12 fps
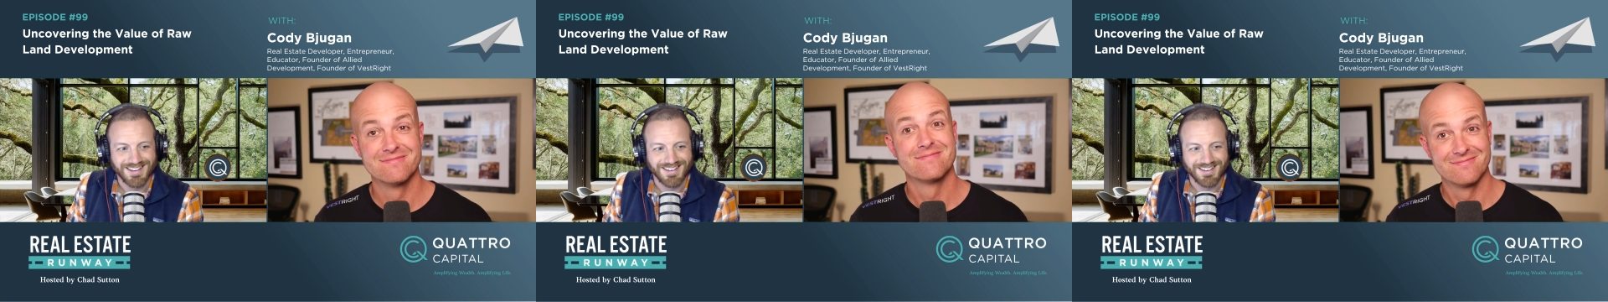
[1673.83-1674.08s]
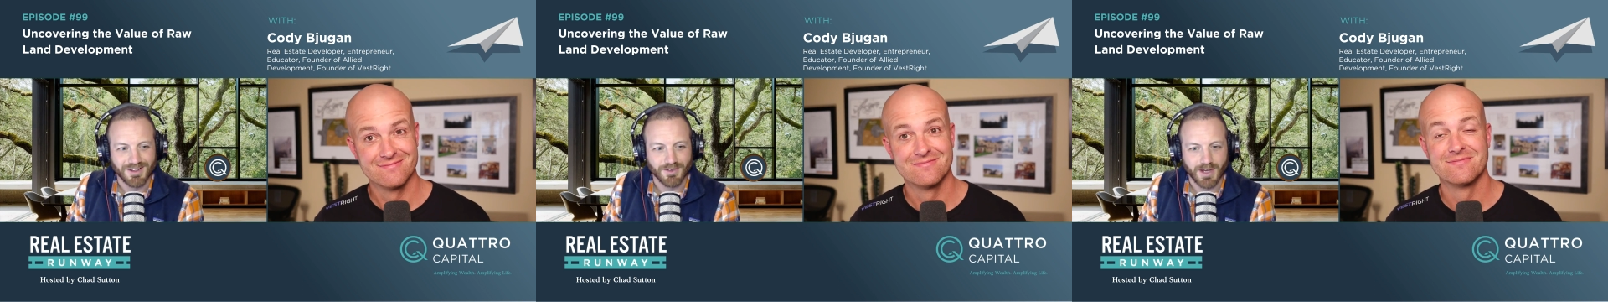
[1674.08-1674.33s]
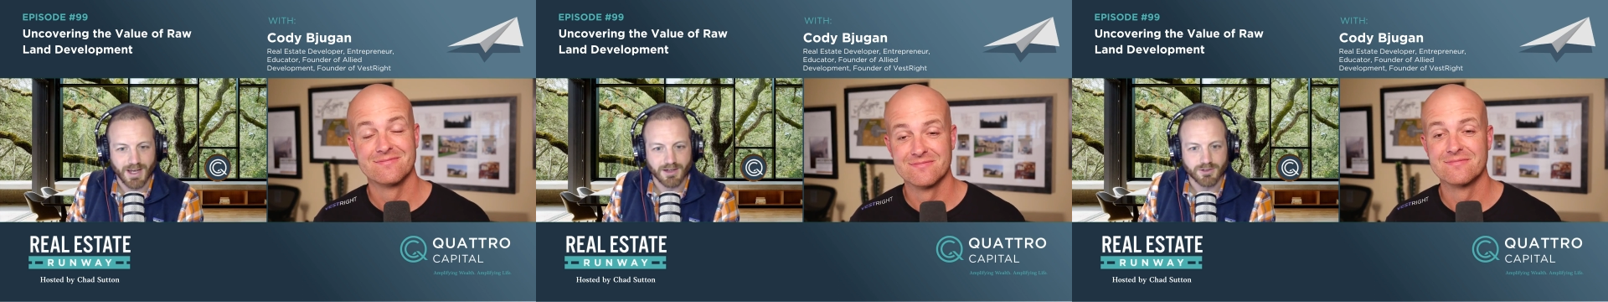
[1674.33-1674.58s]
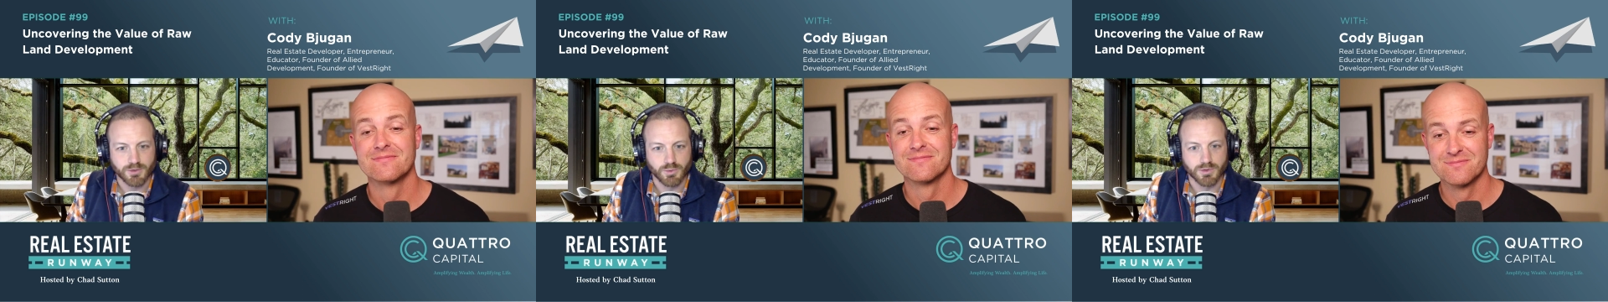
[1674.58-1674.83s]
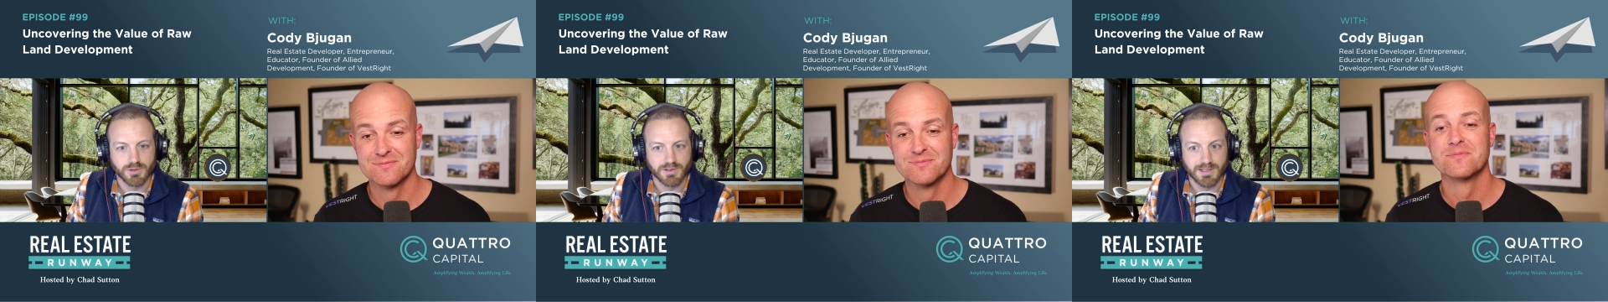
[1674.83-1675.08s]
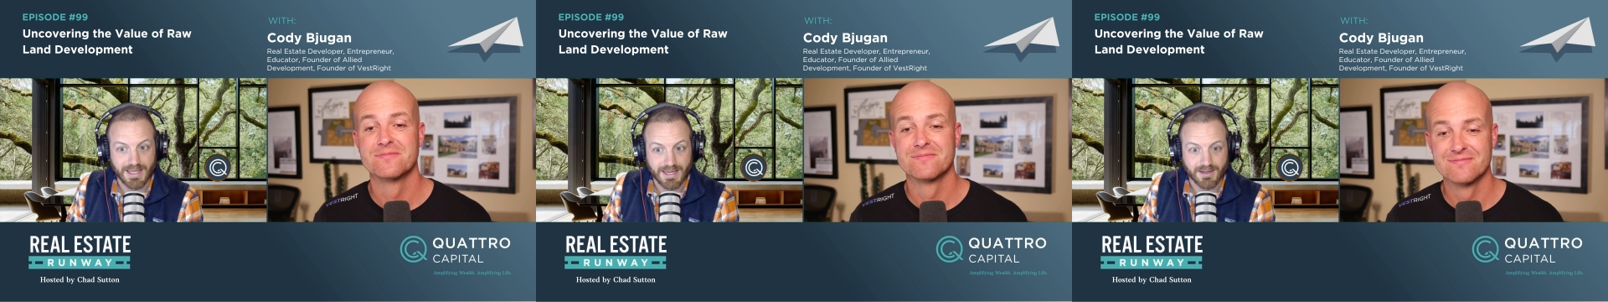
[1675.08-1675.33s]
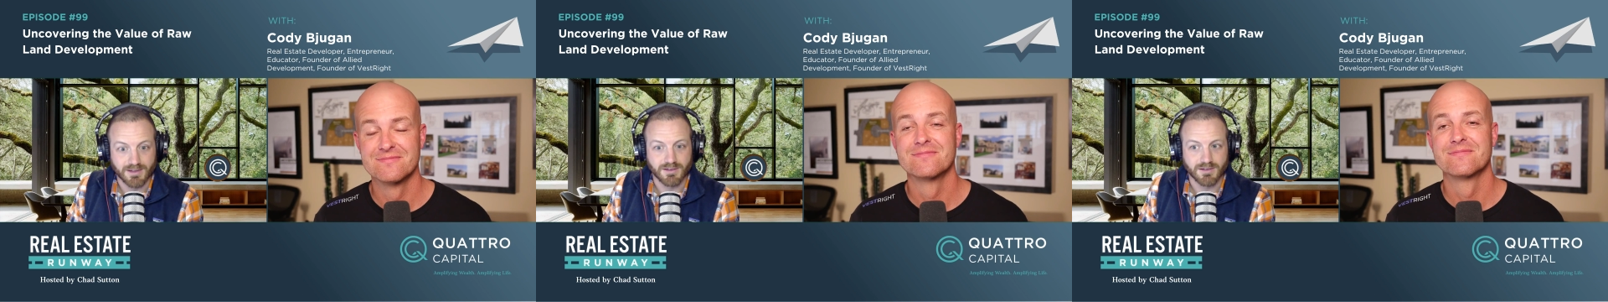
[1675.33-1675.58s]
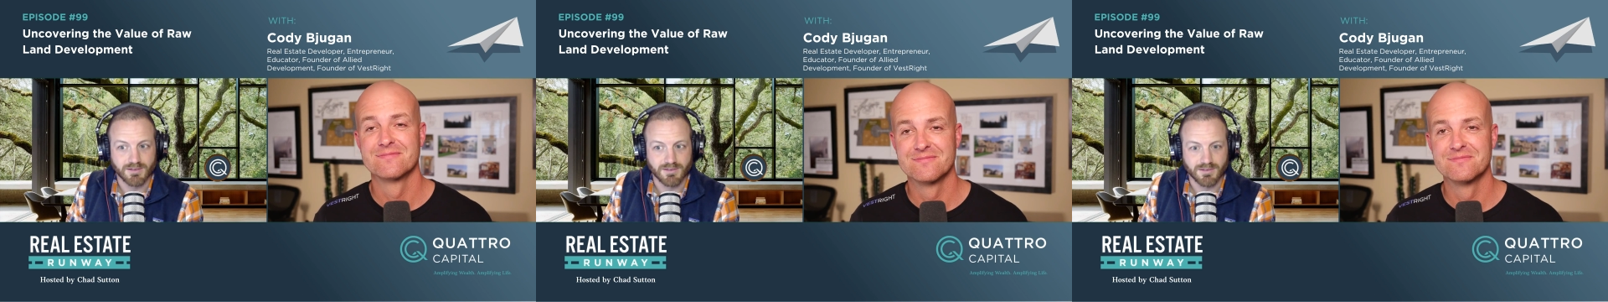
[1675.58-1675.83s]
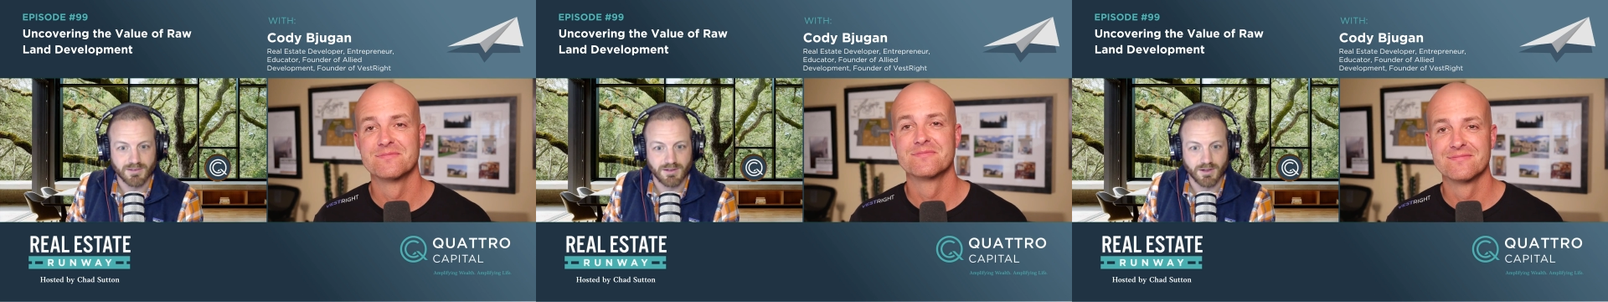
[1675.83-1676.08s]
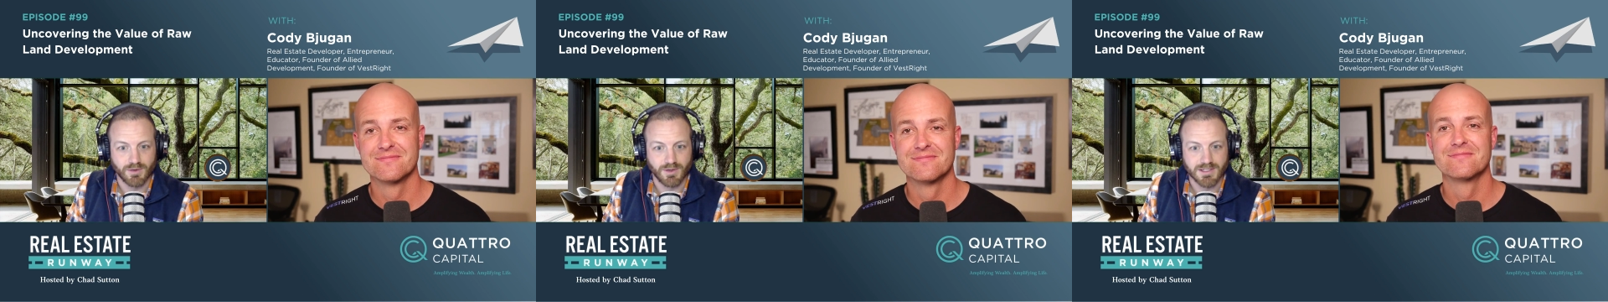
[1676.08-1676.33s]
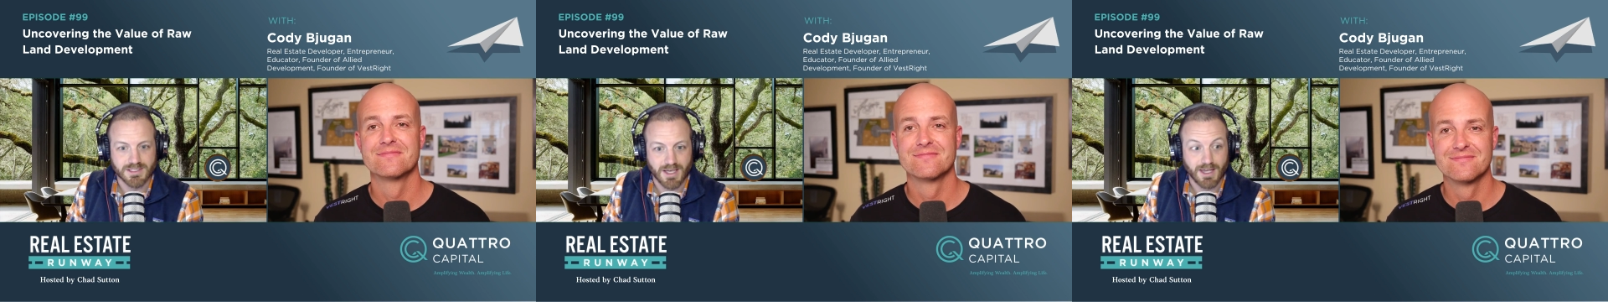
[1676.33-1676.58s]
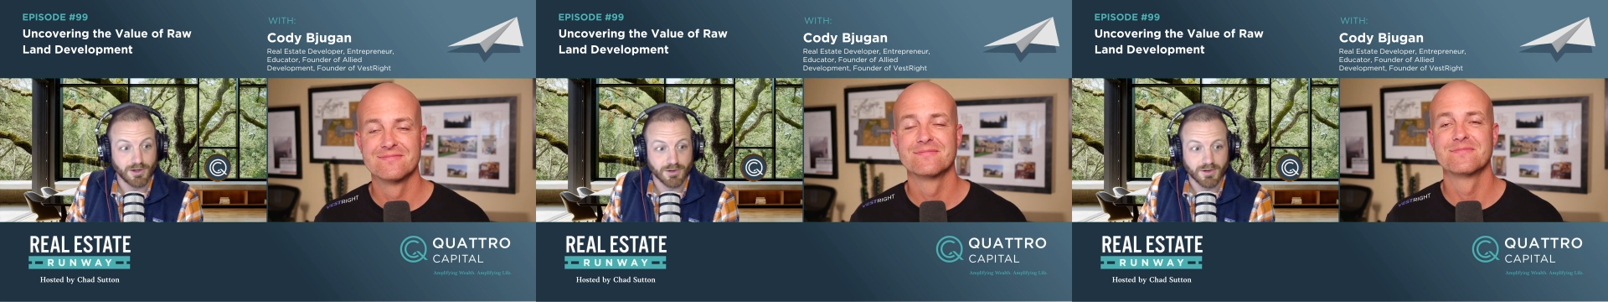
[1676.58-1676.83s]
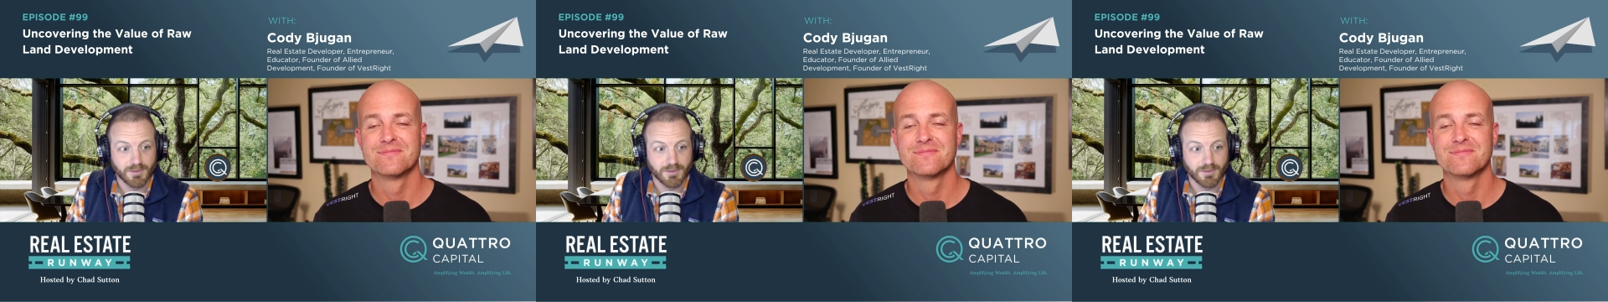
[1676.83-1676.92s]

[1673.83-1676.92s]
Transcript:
Speaker 1: you know, actual land, you know, entitler.